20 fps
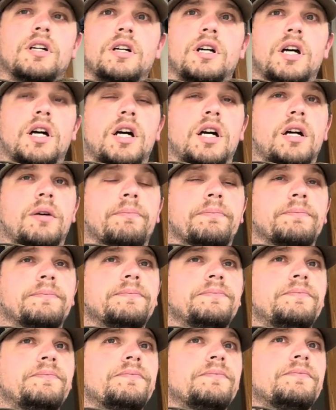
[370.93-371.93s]

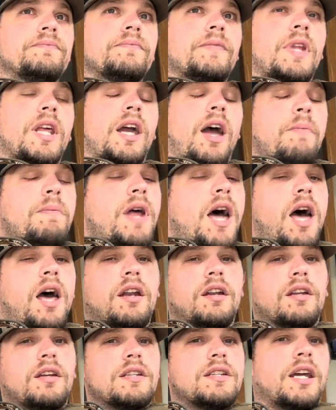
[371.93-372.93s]
I'm
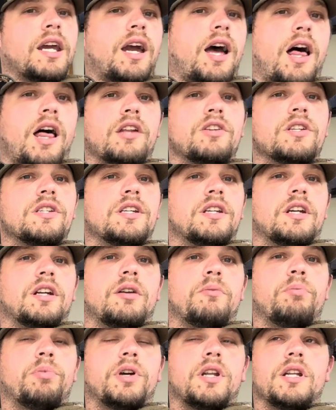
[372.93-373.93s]
not a psychologist
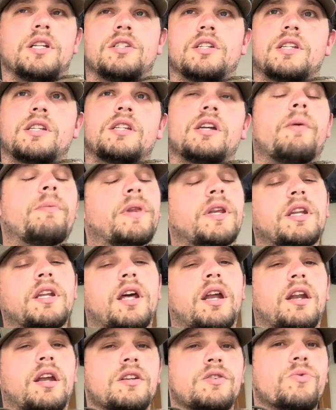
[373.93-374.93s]
here, but it's just something
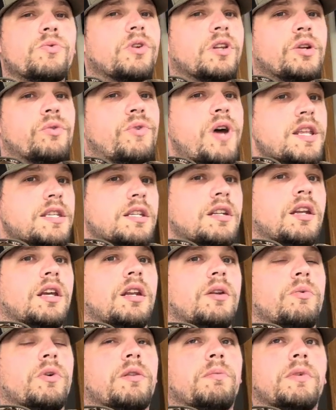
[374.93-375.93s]
that has really
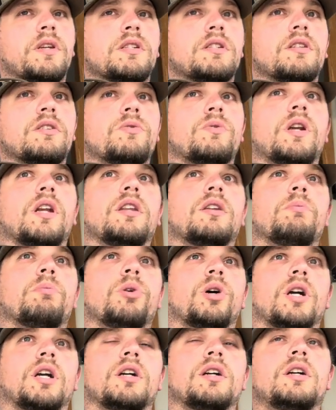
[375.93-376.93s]
resonated with me since reading the
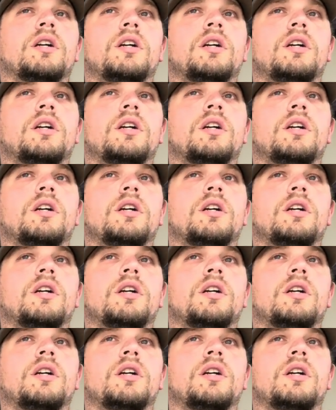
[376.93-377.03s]
book.